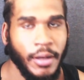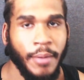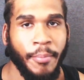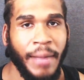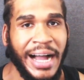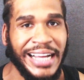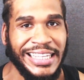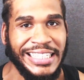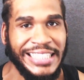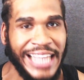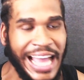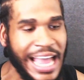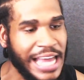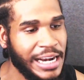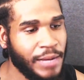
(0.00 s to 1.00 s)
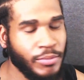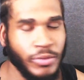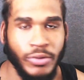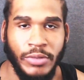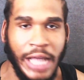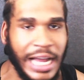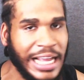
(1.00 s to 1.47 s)
Rocky Dad.
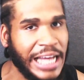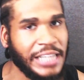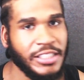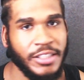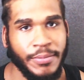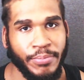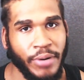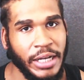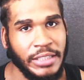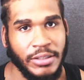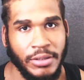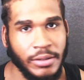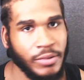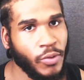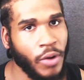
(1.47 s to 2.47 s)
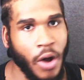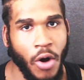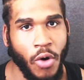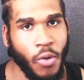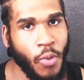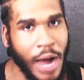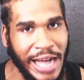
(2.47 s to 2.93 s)
I gotta suppress
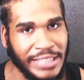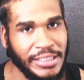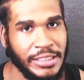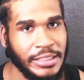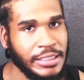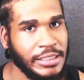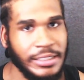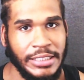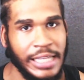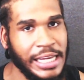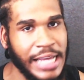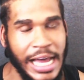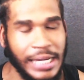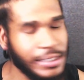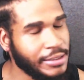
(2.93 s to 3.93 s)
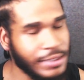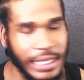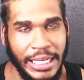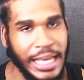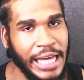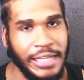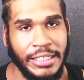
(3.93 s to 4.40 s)
old Washington. They got it,
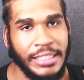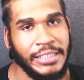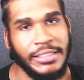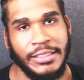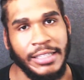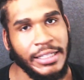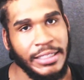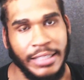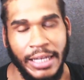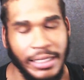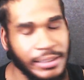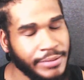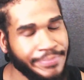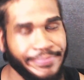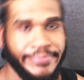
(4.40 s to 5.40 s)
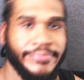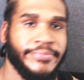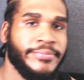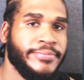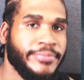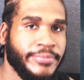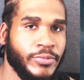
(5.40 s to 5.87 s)
because
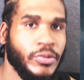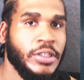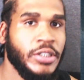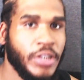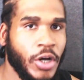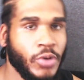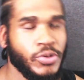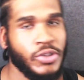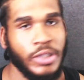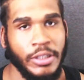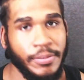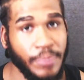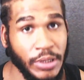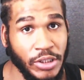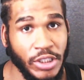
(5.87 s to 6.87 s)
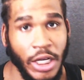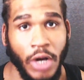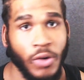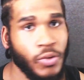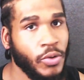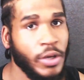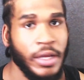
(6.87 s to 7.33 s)
we know Sleepy
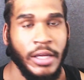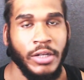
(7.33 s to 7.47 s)
Joe.